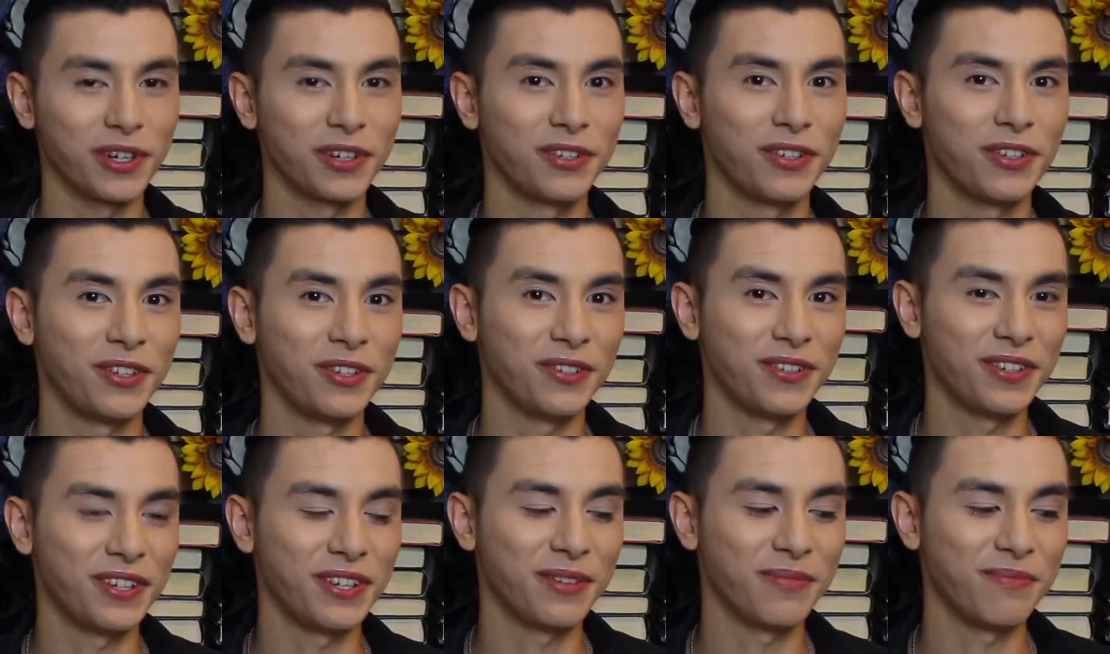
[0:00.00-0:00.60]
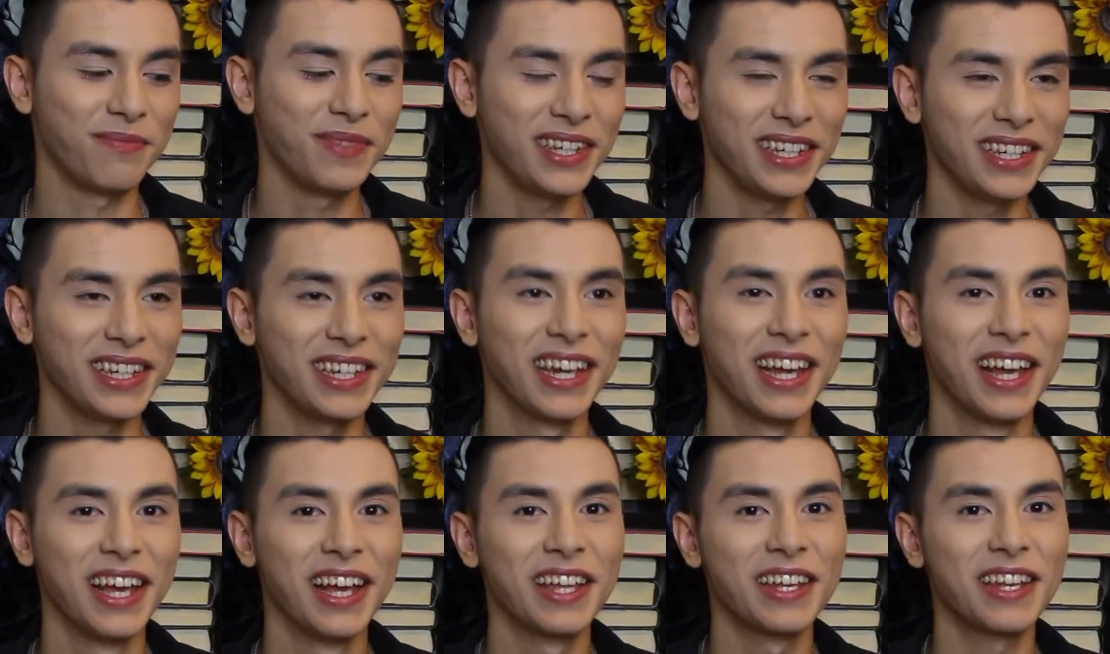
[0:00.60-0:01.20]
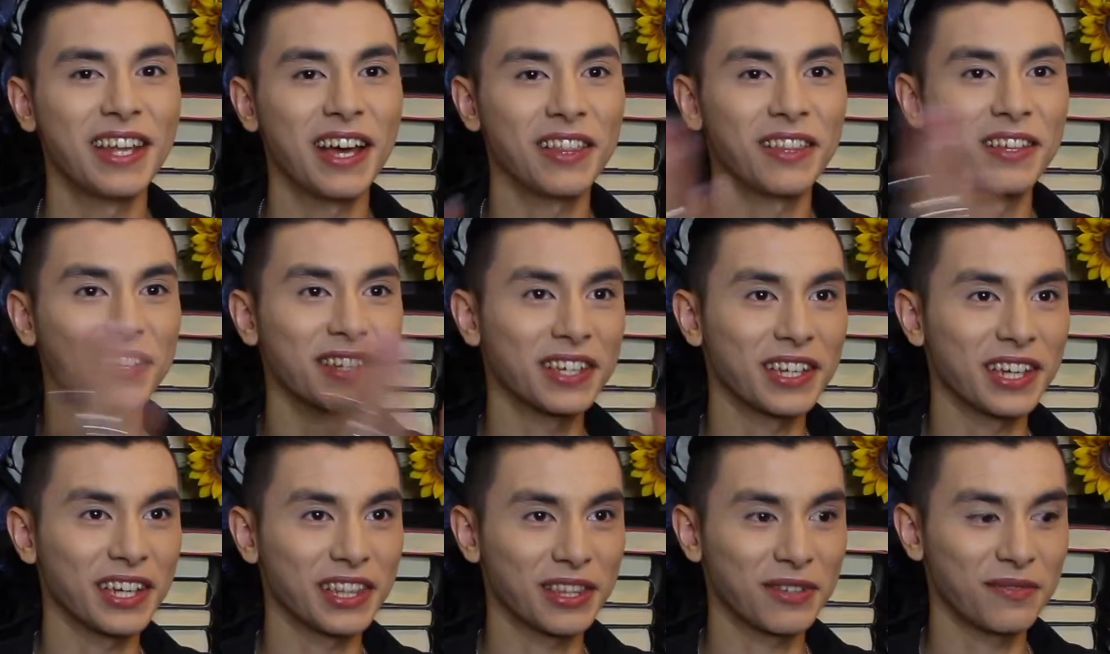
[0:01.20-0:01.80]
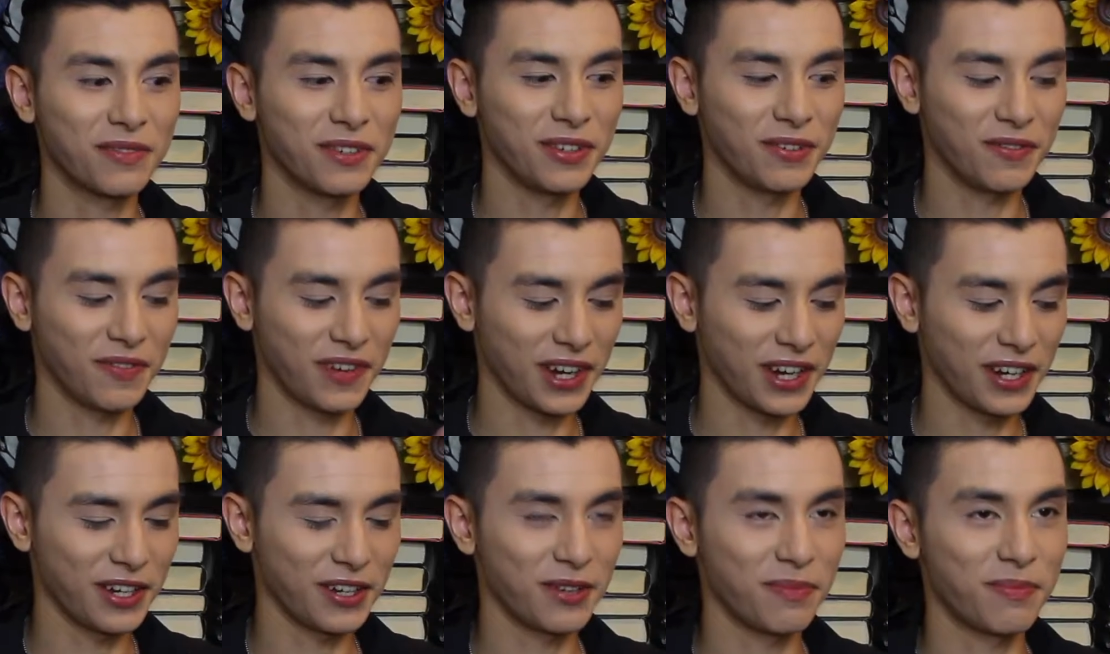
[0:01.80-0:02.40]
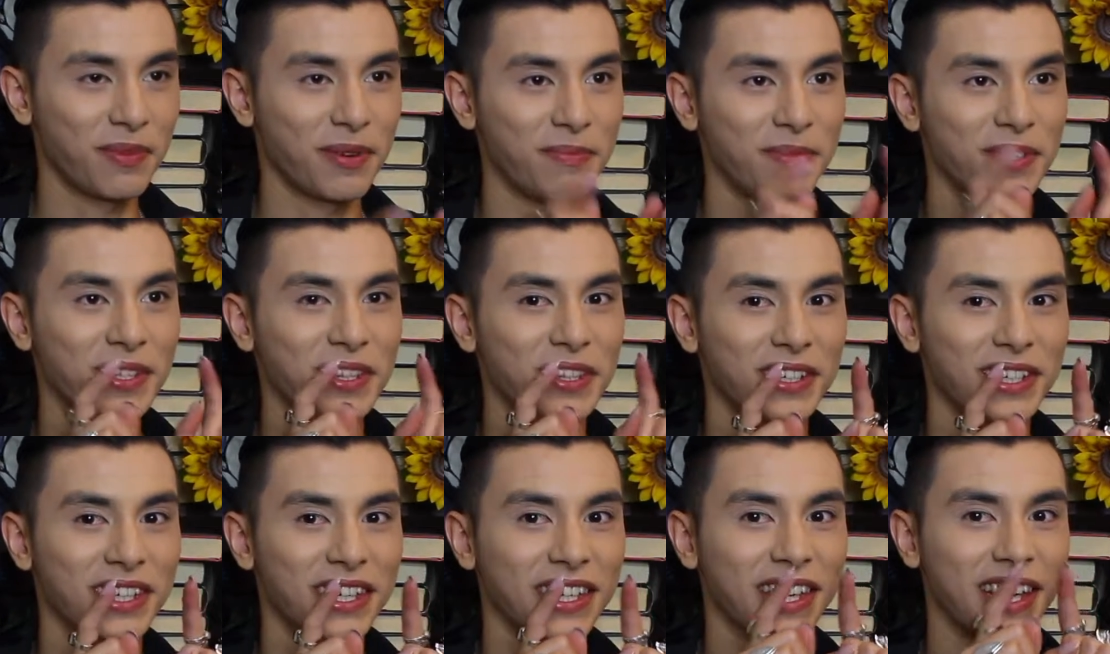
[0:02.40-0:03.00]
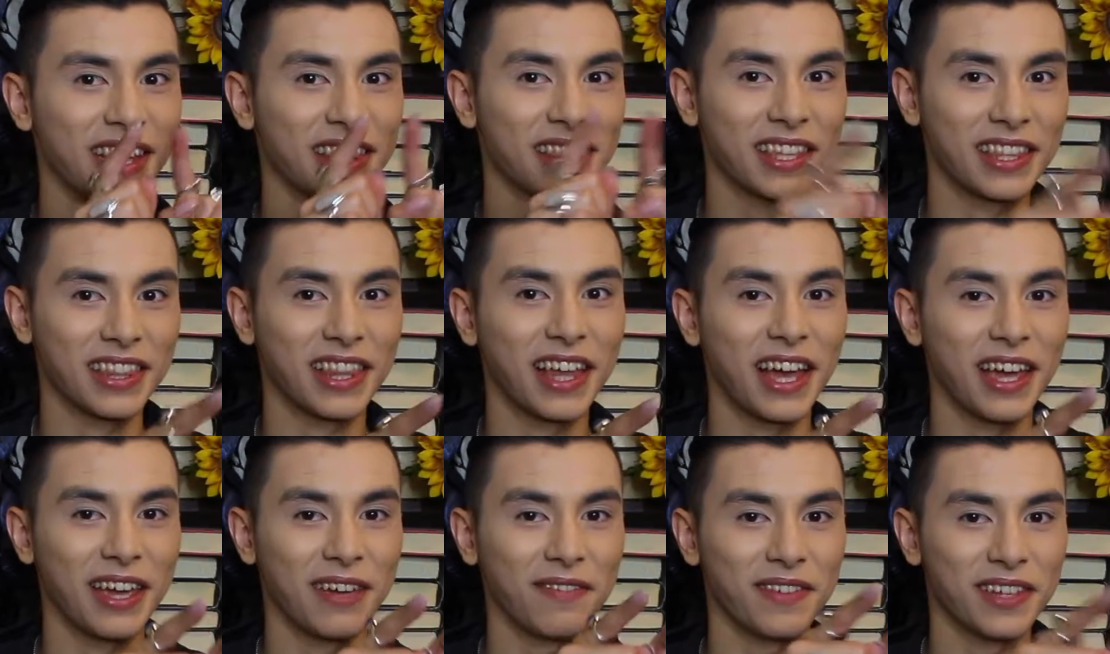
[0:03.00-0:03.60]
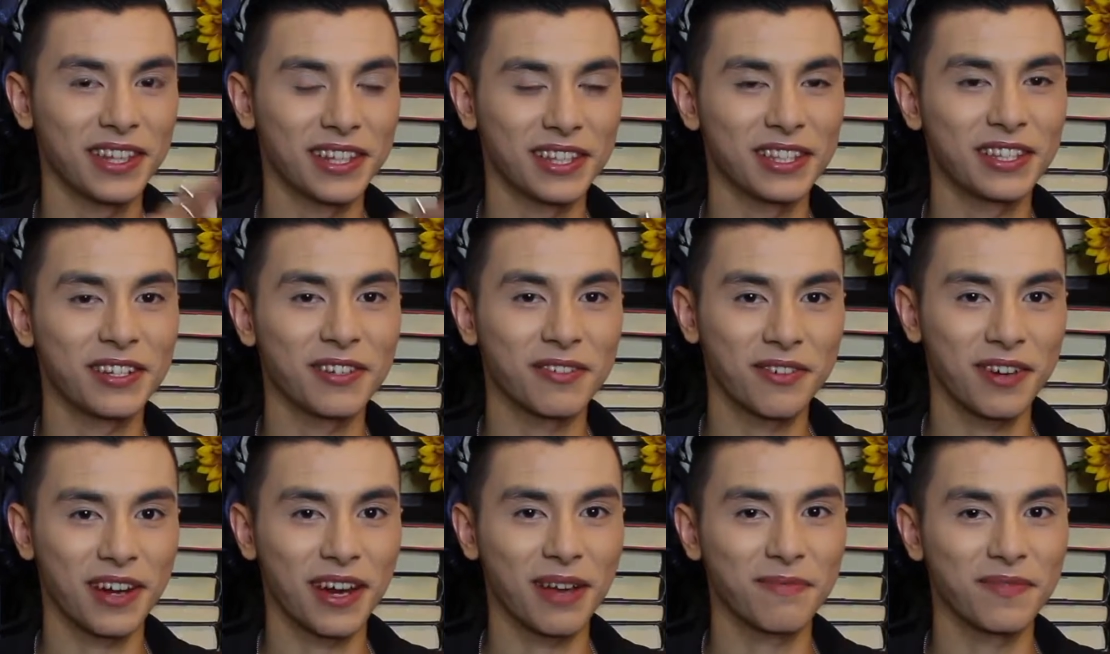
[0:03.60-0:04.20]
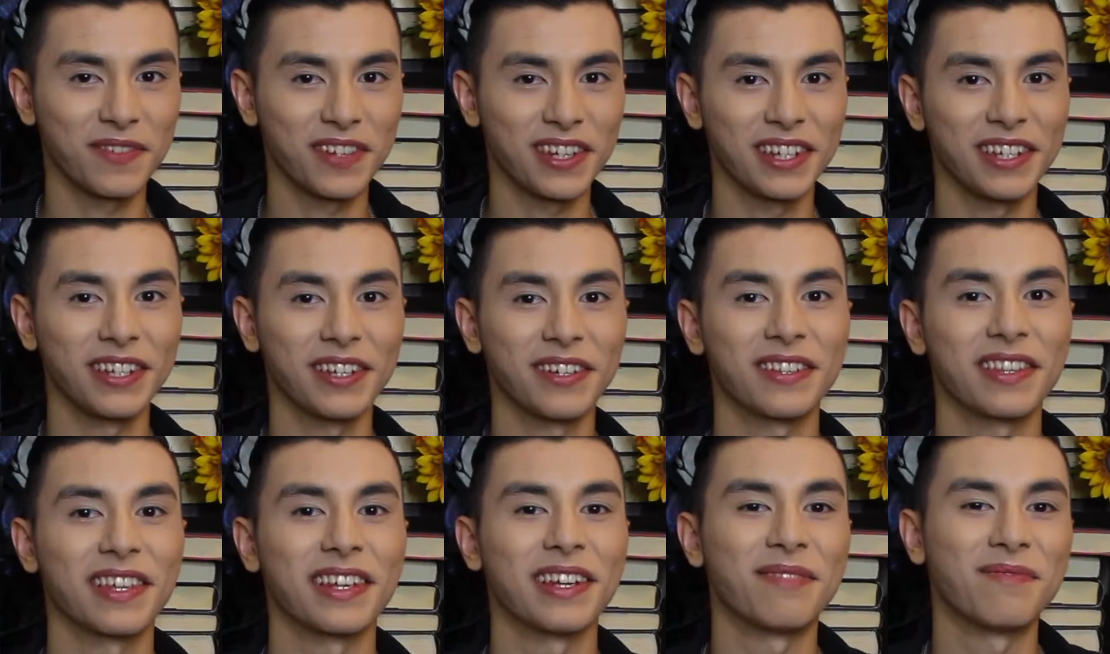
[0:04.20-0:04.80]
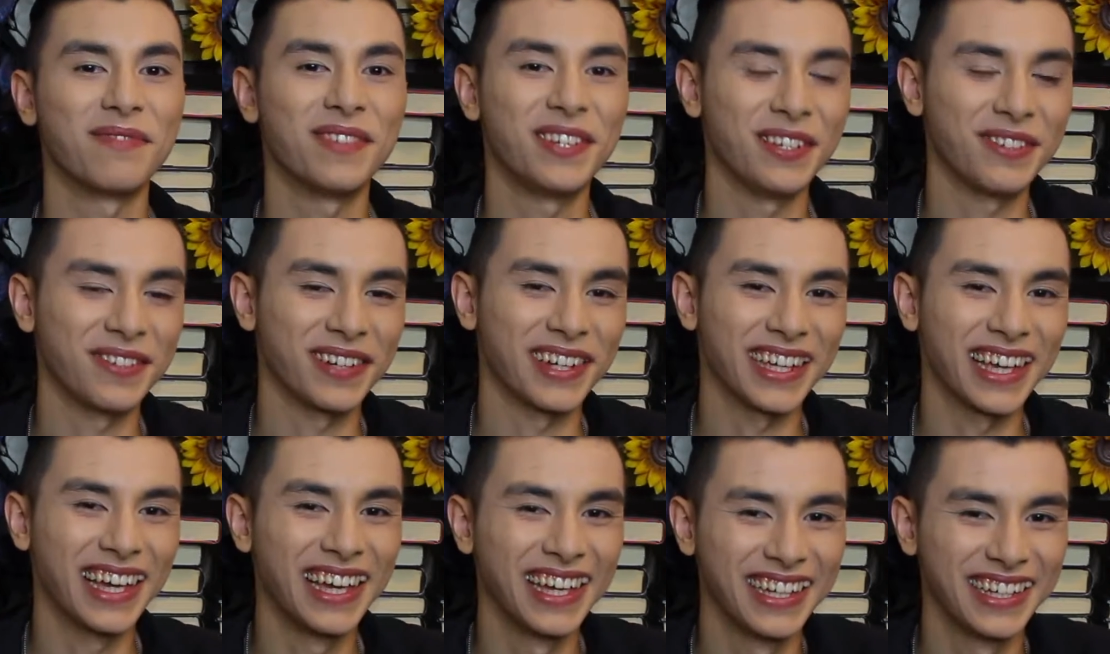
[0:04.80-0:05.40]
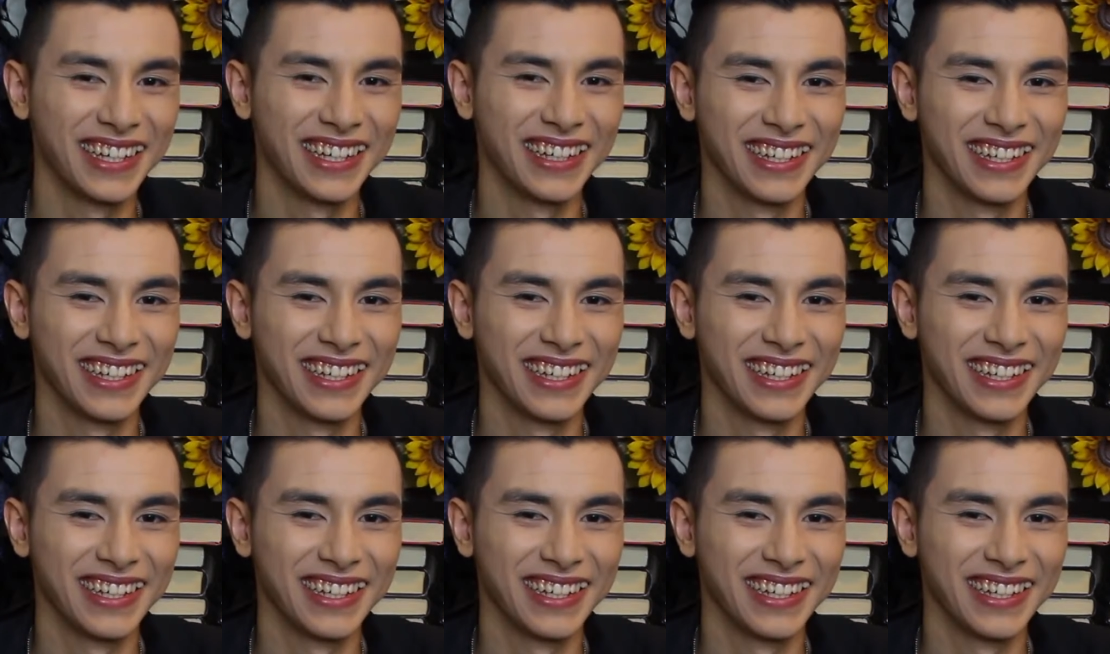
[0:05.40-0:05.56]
weird due to me not looking at the viewfinder, but me looking at the live Instagram video that I'm doing.